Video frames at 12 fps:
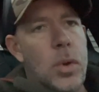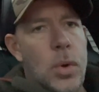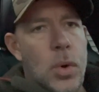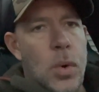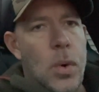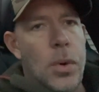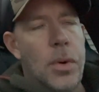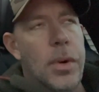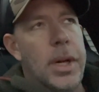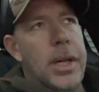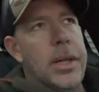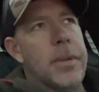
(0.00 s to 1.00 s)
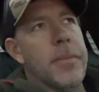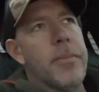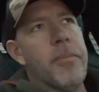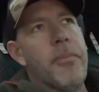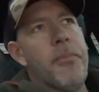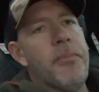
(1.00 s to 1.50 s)
cornering.
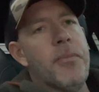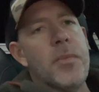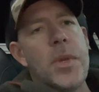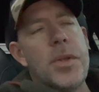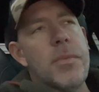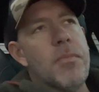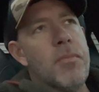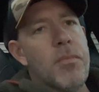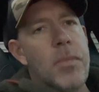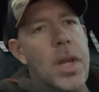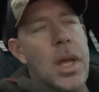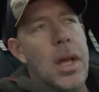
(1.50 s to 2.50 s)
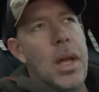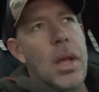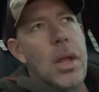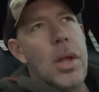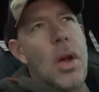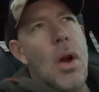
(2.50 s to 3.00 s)
Just
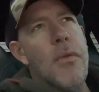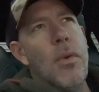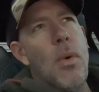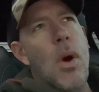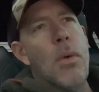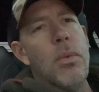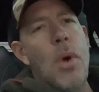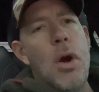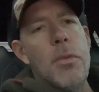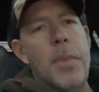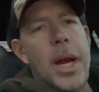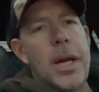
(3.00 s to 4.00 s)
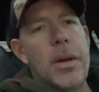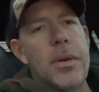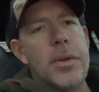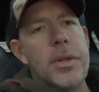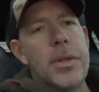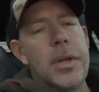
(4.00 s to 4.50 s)
the overall road
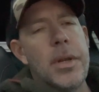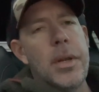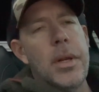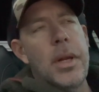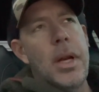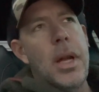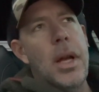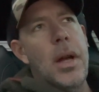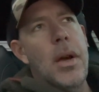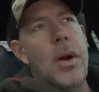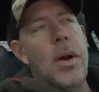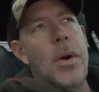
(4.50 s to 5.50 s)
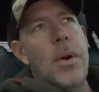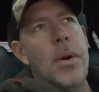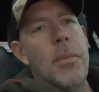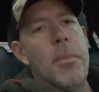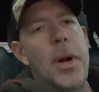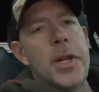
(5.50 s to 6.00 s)
manners
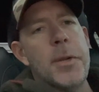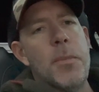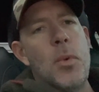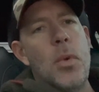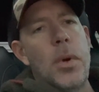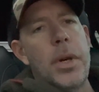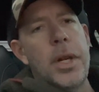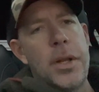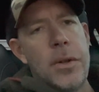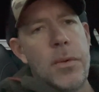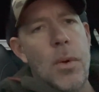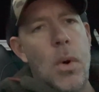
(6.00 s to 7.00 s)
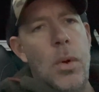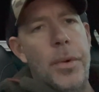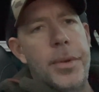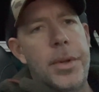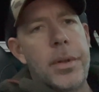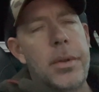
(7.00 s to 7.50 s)
are much more
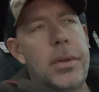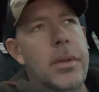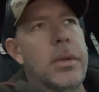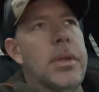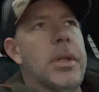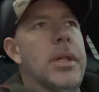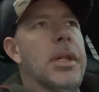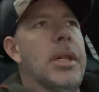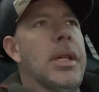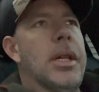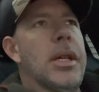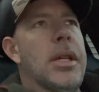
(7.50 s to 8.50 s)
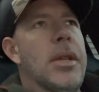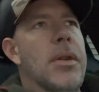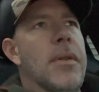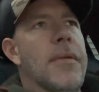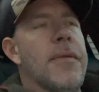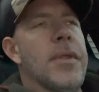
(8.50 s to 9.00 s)
controlled.
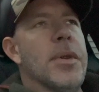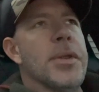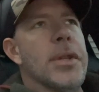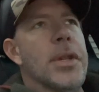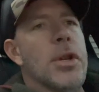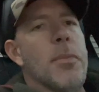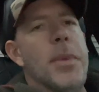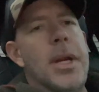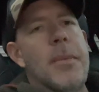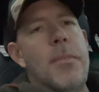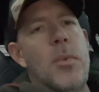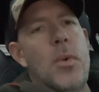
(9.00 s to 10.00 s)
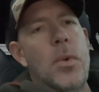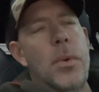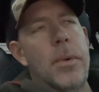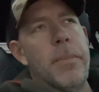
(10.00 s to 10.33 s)
It feels a little bit more,